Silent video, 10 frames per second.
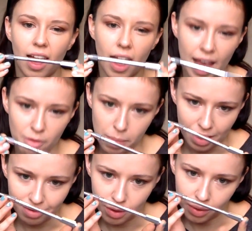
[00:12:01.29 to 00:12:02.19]
I have a
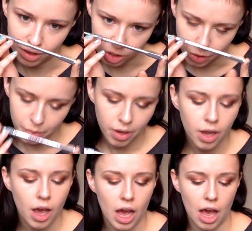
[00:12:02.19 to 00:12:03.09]
benefit one too.
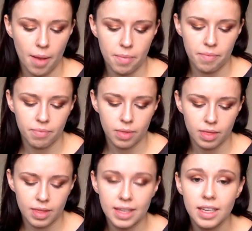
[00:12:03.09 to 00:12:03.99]

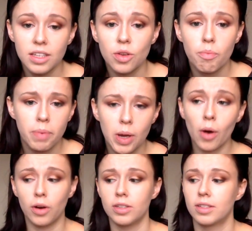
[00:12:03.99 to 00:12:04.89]
This is
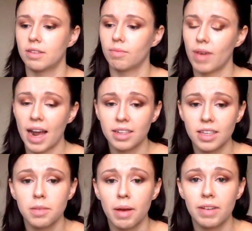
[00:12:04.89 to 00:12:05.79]
because
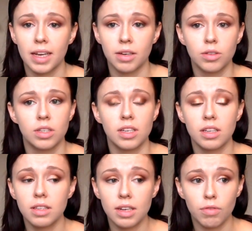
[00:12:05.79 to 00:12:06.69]
Anastasia Beverly Hills
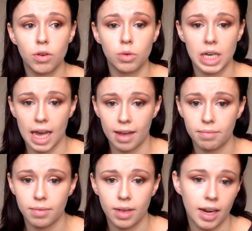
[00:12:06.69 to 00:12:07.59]
is difficult to get
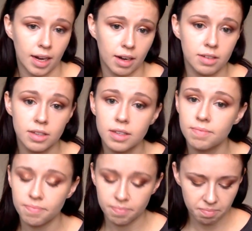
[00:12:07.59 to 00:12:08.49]
in England.
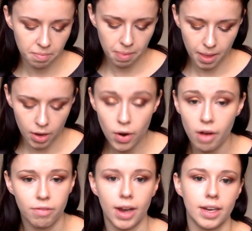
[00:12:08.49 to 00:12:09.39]
You
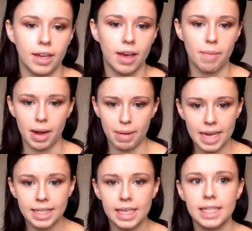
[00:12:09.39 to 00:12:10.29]
can't find it in many
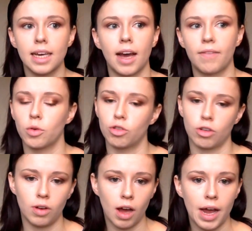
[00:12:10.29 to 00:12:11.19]
places. I have to order it
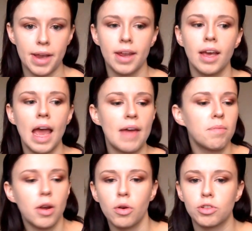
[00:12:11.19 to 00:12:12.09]
online. I'm
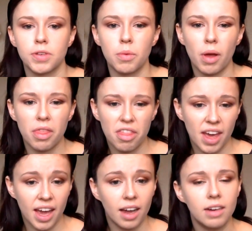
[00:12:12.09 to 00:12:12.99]
only ordering one
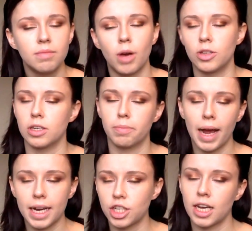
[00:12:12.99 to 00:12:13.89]
thing, postage and
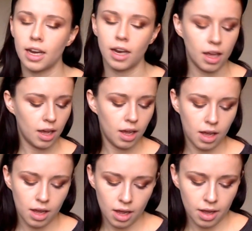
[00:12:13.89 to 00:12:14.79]
packaging.
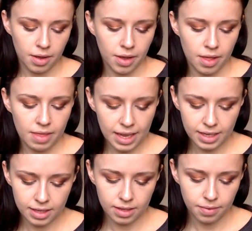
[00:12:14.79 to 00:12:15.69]

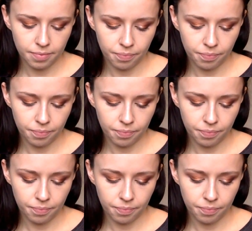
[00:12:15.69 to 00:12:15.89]
This